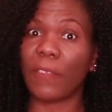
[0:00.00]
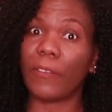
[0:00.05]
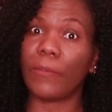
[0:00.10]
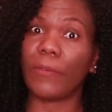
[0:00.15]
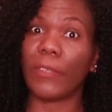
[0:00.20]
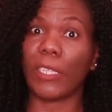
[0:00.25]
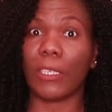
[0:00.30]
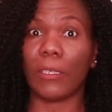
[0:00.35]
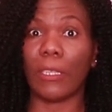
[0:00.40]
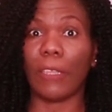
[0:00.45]

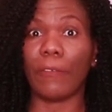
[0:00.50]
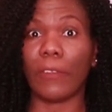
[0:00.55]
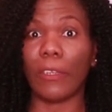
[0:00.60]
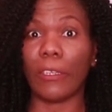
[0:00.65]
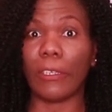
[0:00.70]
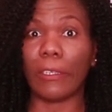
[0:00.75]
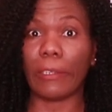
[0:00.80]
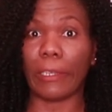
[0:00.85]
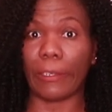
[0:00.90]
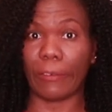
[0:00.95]
Even the,
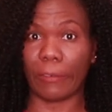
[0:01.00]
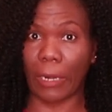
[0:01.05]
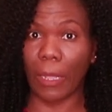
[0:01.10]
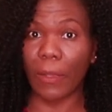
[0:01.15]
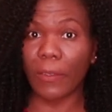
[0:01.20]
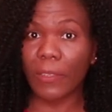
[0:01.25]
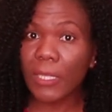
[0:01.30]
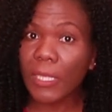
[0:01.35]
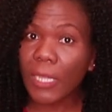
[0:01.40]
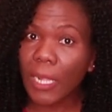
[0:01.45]
even the
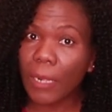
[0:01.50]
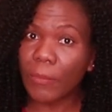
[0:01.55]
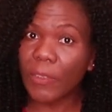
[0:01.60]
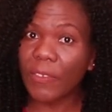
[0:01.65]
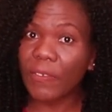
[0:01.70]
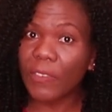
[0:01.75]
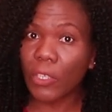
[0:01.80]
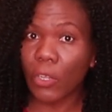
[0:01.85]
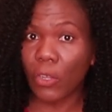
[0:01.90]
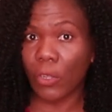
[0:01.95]
trousers I'm
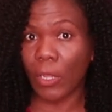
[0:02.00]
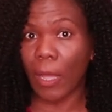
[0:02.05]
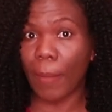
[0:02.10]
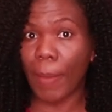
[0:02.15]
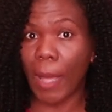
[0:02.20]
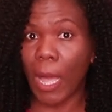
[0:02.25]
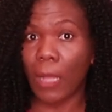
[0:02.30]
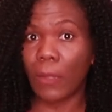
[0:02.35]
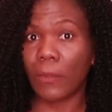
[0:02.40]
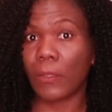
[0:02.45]
even talking
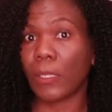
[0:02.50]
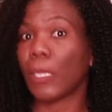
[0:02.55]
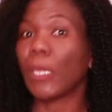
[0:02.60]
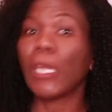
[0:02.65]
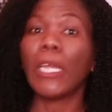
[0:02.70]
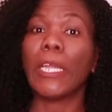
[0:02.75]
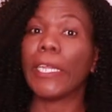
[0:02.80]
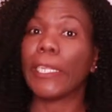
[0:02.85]
about,